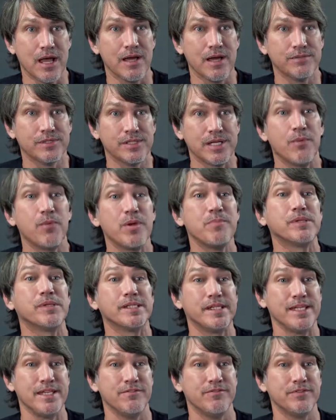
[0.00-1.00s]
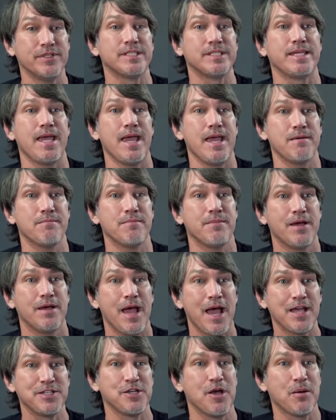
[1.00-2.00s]
lives, and we believe this game
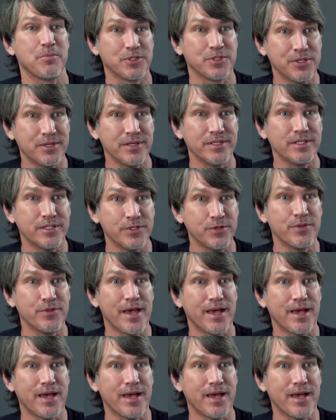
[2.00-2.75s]
has the opportunity to do